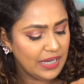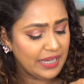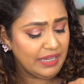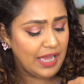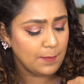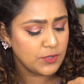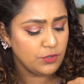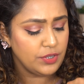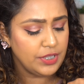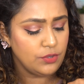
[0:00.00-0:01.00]
I
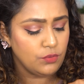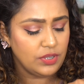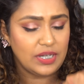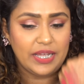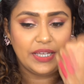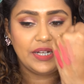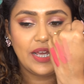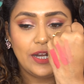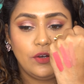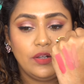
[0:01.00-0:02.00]
absolutely don't like it
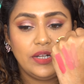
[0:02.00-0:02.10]
at all.